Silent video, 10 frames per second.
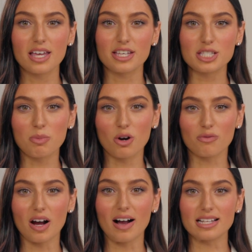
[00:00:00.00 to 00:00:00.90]
This
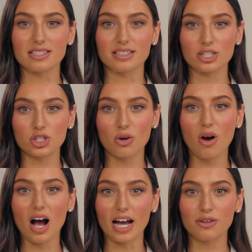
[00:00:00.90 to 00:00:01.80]
profile adds additional
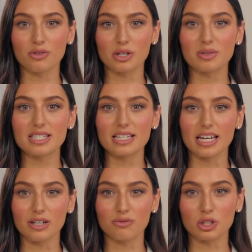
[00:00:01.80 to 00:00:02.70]
high frequency
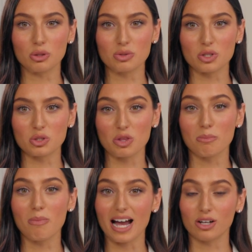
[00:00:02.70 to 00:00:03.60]
gain for users with
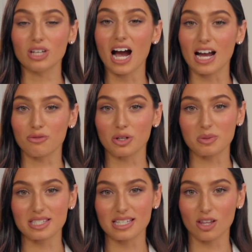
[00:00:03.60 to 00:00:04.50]
mild high
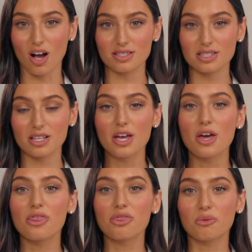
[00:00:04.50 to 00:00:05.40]
frequency loss.
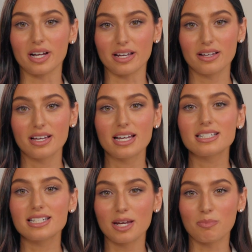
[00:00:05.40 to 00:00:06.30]
3.
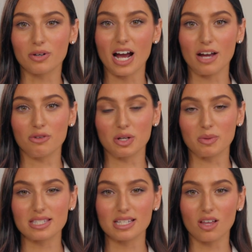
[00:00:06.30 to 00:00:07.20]
Tapered high
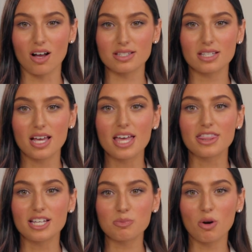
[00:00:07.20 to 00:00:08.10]
frequency loss.
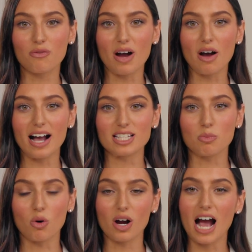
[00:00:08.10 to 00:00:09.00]
This profile adds
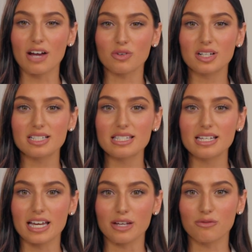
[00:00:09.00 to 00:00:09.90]
more high frequency
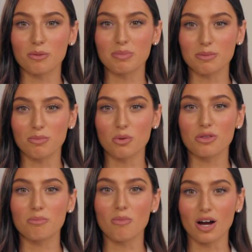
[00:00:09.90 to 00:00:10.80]
gain for people
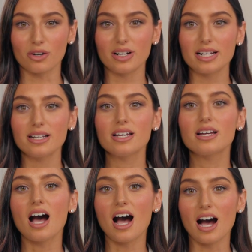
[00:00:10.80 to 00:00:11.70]
with moderate
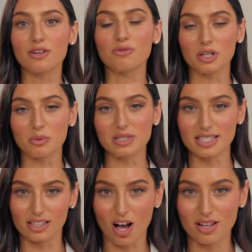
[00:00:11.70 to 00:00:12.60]
high
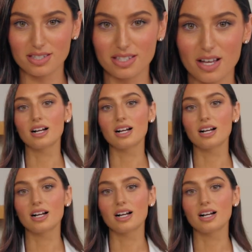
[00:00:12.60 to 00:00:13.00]
frequency loss.